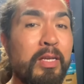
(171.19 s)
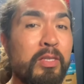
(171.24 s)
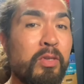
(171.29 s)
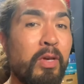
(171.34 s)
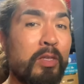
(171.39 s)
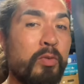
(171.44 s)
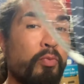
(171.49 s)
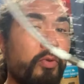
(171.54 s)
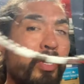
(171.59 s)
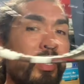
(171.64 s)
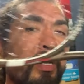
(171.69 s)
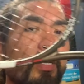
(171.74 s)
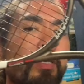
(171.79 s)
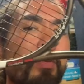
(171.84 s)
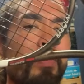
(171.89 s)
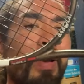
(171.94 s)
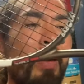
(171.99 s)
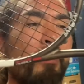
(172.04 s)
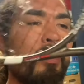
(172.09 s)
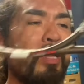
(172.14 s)
So that's pretty good. It's a
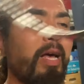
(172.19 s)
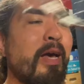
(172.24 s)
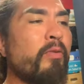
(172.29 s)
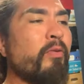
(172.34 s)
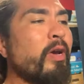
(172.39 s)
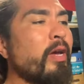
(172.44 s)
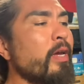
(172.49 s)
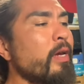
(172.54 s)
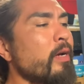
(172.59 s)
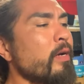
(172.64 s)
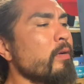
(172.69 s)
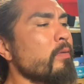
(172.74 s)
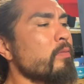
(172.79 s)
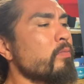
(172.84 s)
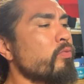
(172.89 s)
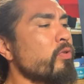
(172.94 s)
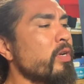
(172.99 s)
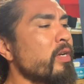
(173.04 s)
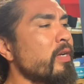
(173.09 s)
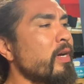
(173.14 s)
Babolat right here.
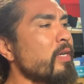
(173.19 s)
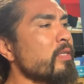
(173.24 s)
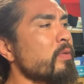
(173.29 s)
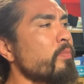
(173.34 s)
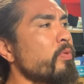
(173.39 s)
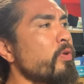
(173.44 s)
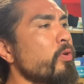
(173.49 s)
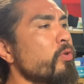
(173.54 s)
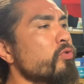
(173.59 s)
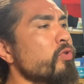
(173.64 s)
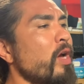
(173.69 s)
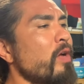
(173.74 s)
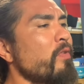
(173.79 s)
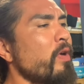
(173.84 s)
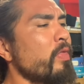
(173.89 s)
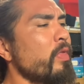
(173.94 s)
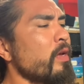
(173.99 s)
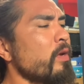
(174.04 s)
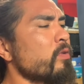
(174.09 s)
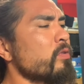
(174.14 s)
Pretty nice, Pure Drive, I
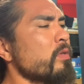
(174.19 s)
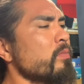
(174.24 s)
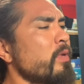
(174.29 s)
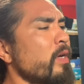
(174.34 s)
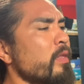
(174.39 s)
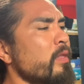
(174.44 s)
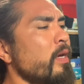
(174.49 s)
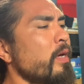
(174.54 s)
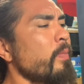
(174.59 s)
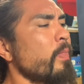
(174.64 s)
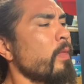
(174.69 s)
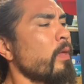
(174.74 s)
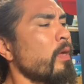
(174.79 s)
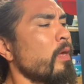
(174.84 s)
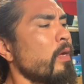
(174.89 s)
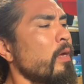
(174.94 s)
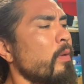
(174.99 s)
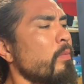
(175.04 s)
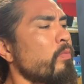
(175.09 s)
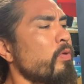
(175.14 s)
think, or something like that.
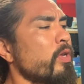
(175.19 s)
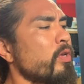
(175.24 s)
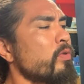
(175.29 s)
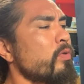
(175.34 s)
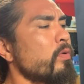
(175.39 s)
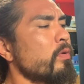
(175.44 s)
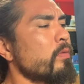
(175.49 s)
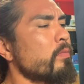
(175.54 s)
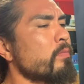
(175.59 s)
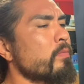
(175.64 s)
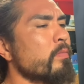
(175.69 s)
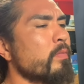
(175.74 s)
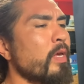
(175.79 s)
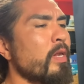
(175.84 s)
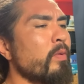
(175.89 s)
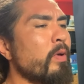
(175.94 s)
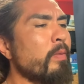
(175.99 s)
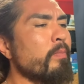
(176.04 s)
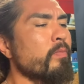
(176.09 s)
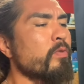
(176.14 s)
Pretty cool.
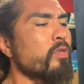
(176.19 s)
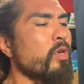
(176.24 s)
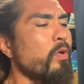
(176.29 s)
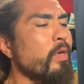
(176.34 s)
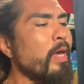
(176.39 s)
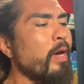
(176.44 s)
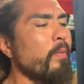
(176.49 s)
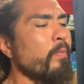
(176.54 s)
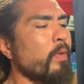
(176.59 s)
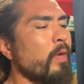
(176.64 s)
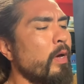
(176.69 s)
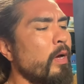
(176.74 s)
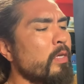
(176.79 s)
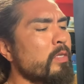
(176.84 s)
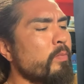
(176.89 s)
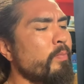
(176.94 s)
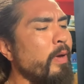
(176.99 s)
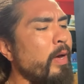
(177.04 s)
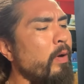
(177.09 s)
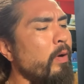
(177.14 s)
Anyway, so yeah, it's
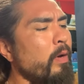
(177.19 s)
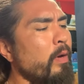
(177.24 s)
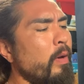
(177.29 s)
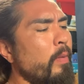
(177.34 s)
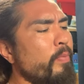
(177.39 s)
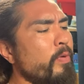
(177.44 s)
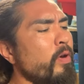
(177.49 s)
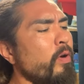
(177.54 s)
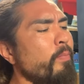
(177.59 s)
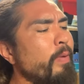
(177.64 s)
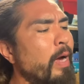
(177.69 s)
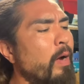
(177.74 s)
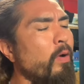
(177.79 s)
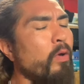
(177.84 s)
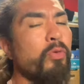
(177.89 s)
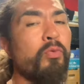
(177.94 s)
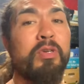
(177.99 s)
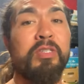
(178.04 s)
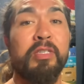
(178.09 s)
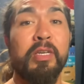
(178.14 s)
a Pure Power
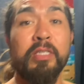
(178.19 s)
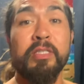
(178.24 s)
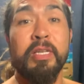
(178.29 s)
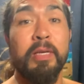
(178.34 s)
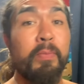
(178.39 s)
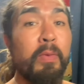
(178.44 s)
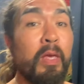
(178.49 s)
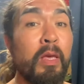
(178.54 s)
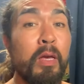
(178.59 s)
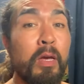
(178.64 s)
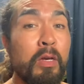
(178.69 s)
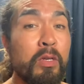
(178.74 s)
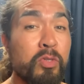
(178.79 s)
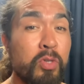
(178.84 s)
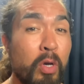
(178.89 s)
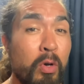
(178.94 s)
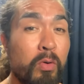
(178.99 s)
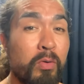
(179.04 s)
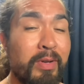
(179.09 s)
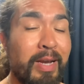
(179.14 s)
360.
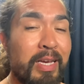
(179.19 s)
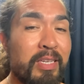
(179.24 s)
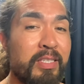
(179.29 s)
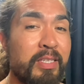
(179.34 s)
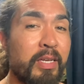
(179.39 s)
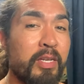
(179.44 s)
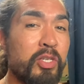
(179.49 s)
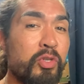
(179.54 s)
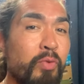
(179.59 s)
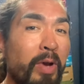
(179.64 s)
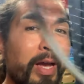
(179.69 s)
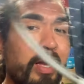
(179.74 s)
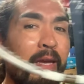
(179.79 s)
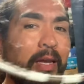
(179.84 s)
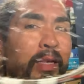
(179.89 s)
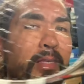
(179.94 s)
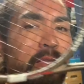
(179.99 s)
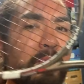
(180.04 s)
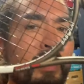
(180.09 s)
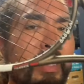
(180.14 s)
So nice tennis
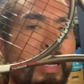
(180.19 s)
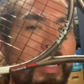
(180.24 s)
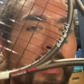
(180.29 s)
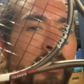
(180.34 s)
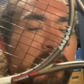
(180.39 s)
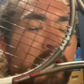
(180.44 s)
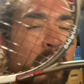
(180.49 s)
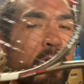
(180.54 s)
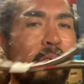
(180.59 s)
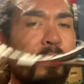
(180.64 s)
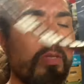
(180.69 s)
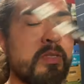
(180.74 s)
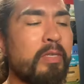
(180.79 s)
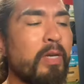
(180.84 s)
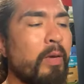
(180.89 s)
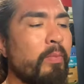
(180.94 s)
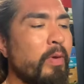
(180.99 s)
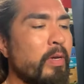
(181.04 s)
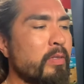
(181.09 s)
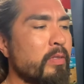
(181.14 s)
racket. It's gonna be kind of dark when this
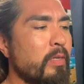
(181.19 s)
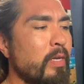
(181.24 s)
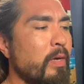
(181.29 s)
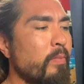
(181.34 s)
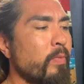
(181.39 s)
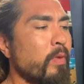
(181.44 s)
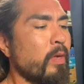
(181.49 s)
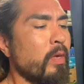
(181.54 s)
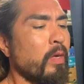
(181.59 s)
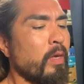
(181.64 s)
guy picks it up.